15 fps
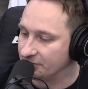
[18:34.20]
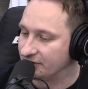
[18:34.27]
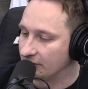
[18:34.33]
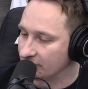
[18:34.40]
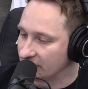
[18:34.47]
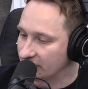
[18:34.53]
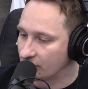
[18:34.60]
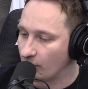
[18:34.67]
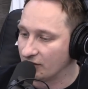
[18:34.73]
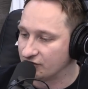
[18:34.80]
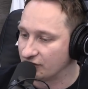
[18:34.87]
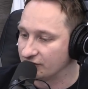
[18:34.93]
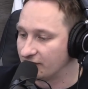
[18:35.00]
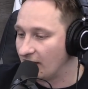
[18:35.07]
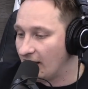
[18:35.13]
serious
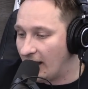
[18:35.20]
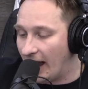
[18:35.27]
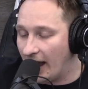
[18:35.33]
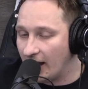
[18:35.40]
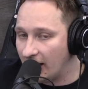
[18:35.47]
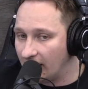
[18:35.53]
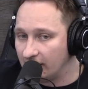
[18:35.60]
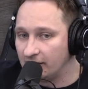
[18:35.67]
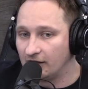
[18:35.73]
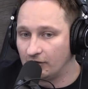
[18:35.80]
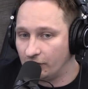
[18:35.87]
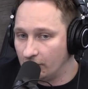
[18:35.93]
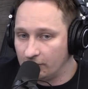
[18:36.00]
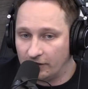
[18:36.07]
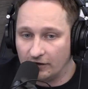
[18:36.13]
questions, and
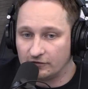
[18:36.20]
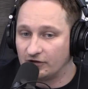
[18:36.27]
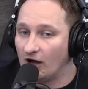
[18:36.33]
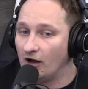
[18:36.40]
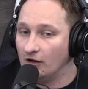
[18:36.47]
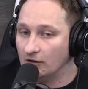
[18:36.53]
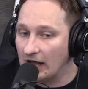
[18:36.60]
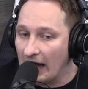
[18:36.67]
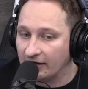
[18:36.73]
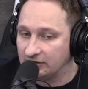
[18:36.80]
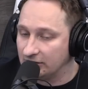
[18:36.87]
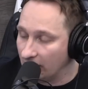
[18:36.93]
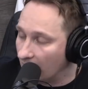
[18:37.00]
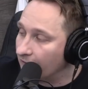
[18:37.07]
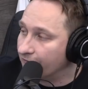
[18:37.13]
there's a
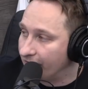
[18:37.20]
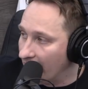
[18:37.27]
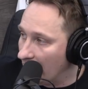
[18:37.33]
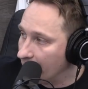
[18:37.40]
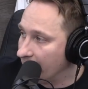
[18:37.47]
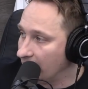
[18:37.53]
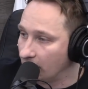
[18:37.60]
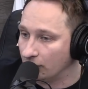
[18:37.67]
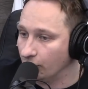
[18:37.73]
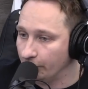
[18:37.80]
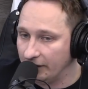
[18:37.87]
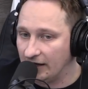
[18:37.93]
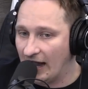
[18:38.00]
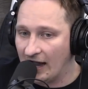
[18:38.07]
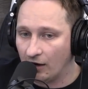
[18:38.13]
lot of them,
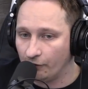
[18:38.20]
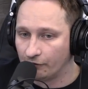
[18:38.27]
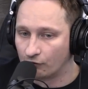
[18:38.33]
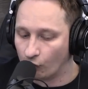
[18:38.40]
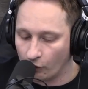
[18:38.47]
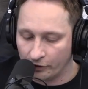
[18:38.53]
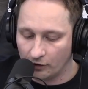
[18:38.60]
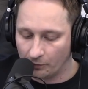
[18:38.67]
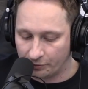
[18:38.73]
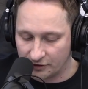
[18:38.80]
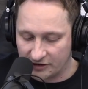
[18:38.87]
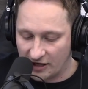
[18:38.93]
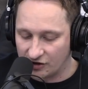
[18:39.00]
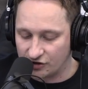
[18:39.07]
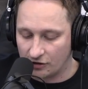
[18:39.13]
including how the Royal
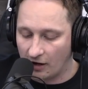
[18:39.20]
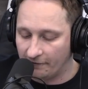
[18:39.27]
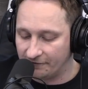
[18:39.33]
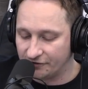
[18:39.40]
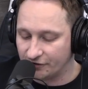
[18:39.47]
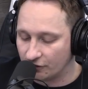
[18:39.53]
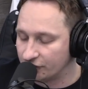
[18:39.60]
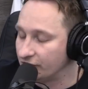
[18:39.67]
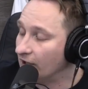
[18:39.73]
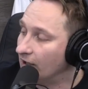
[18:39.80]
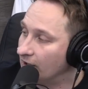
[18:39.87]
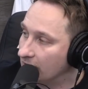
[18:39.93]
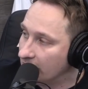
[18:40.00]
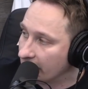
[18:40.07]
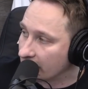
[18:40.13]
Protection Officers
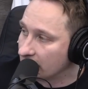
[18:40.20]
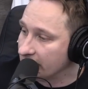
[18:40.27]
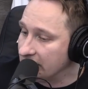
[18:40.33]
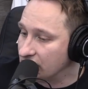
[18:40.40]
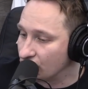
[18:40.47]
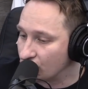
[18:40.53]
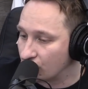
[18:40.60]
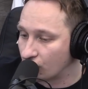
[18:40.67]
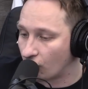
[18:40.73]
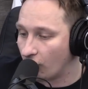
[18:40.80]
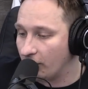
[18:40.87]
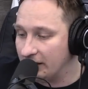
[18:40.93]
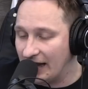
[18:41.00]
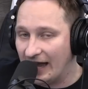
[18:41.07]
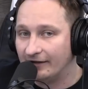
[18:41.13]
literally
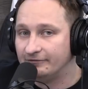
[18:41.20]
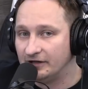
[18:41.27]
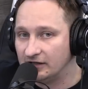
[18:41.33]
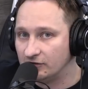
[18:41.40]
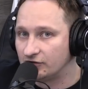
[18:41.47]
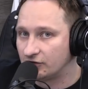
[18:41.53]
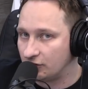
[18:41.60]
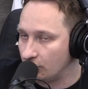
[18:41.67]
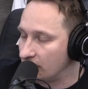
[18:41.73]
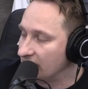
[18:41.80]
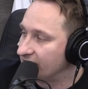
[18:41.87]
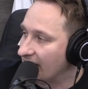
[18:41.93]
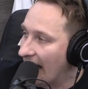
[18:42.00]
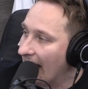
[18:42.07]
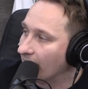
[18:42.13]
destroyed evidence to
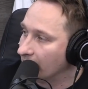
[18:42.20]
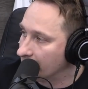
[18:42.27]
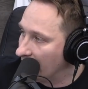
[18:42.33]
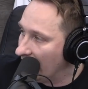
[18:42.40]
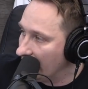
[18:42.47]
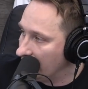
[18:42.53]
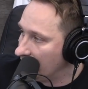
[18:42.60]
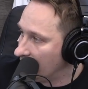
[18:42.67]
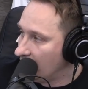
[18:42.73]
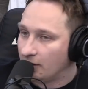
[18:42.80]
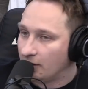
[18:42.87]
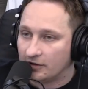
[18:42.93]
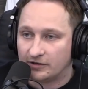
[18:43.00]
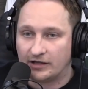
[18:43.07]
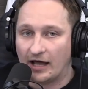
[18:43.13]
his alibi.
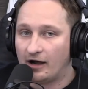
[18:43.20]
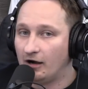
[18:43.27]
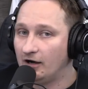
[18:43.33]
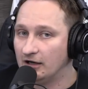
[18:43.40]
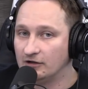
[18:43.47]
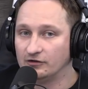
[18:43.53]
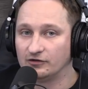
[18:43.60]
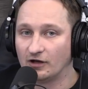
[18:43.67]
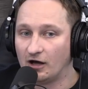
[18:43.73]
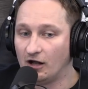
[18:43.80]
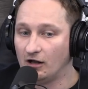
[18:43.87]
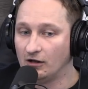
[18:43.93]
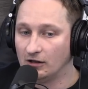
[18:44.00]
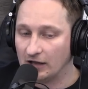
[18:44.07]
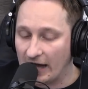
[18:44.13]
There is a
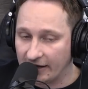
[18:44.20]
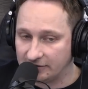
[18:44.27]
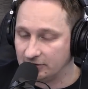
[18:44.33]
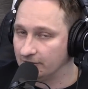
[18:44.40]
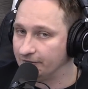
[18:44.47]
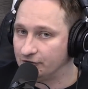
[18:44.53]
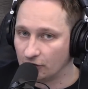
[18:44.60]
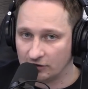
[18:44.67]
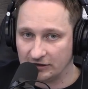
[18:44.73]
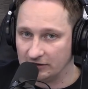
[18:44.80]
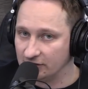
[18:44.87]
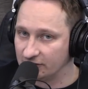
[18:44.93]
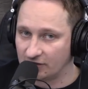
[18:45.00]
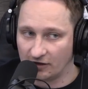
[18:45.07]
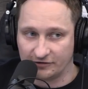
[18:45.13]
lot of dirty,
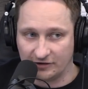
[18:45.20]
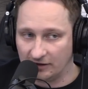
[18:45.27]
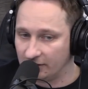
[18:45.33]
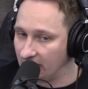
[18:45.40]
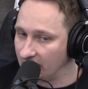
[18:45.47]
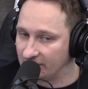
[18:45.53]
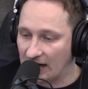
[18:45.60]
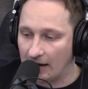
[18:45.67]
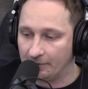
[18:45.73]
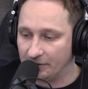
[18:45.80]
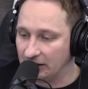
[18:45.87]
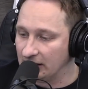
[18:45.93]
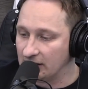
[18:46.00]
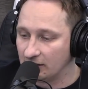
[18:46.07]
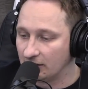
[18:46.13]
disgusting things
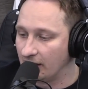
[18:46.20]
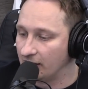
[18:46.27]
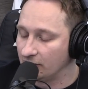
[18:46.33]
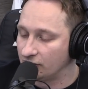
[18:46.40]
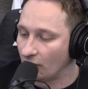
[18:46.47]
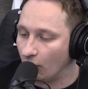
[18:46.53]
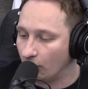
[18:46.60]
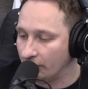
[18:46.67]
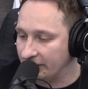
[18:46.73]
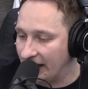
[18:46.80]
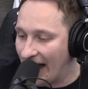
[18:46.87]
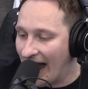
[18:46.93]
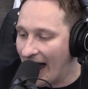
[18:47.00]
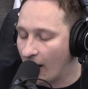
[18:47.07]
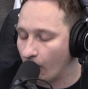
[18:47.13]
happening here, and it's
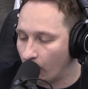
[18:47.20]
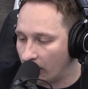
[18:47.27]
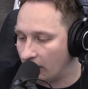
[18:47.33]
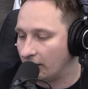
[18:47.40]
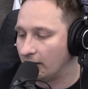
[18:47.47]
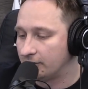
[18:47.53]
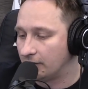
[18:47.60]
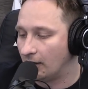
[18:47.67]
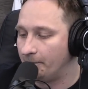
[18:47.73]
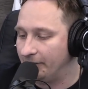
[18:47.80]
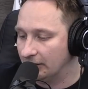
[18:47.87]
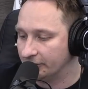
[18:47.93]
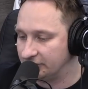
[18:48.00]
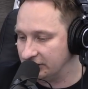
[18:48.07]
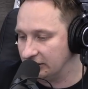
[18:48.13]
only our
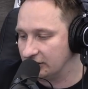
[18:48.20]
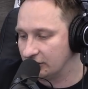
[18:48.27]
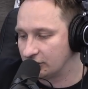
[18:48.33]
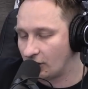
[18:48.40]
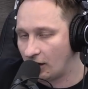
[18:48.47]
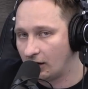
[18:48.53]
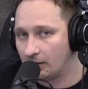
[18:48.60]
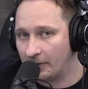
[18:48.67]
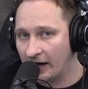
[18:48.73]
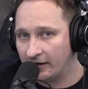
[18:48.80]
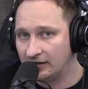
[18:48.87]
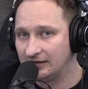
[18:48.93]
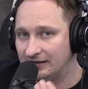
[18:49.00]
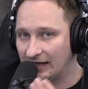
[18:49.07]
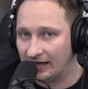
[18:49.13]
ability to talk about
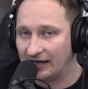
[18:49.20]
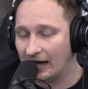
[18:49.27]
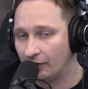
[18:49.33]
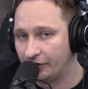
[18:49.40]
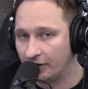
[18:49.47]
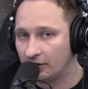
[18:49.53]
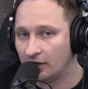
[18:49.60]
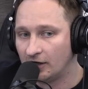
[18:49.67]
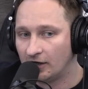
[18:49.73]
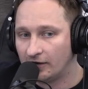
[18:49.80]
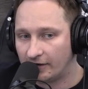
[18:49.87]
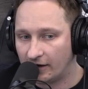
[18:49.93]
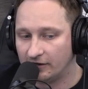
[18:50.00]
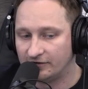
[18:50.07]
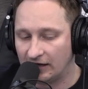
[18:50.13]
it, get it out there,
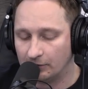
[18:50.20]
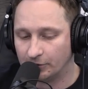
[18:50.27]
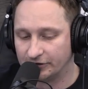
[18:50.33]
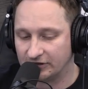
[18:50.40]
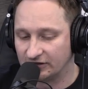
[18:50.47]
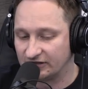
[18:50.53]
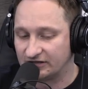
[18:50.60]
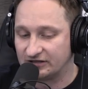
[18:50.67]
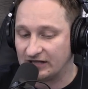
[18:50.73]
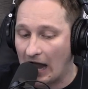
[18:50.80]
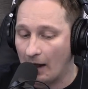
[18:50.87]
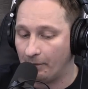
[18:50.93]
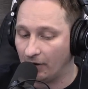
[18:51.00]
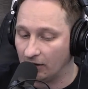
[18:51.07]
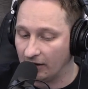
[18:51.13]
that is able to
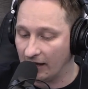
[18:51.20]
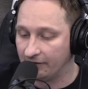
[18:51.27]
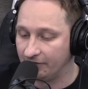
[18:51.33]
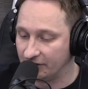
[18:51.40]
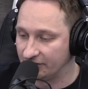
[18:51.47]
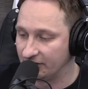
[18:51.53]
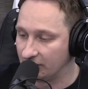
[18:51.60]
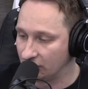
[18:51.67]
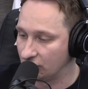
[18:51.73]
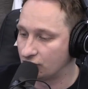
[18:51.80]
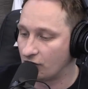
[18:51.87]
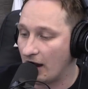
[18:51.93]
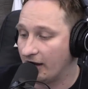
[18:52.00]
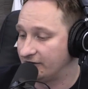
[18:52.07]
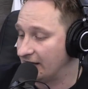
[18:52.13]
stop a lot of this in its
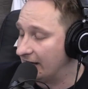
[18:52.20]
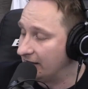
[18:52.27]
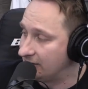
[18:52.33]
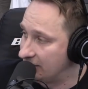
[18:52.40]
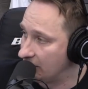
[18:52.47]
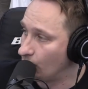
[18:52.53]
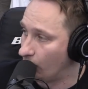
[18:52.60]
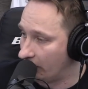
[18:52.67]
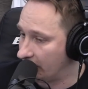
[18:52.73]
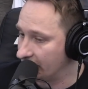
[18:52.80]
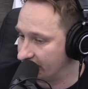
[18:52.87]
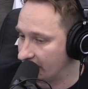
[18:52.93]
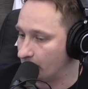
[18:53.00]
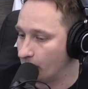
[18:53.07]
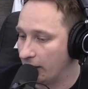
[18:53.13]
tracks, and it did work in
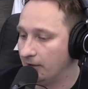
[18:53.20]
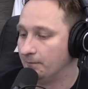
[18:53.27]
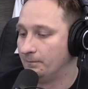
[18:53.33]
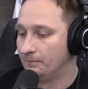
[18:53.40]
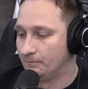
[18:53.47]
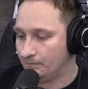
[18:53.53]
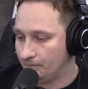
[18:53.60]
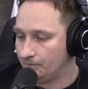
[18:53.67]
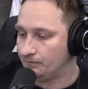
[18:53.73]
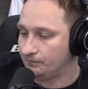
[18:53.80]
some way. It's